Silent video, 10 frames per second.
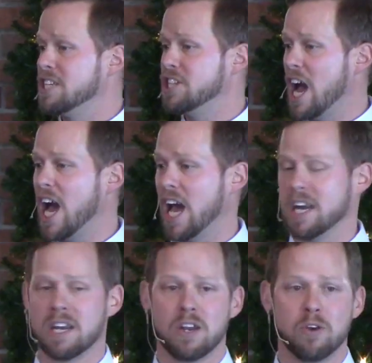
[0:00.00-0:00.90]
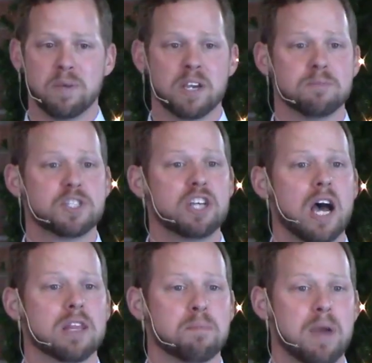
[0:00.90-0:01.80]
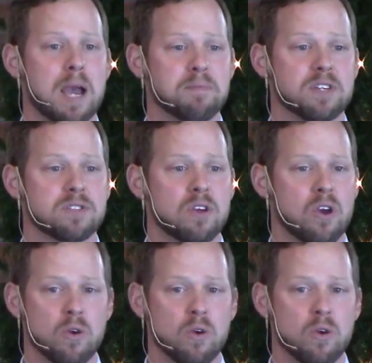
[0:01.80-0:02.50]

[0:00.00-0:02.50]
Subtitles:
John, who becomes John the Baptist,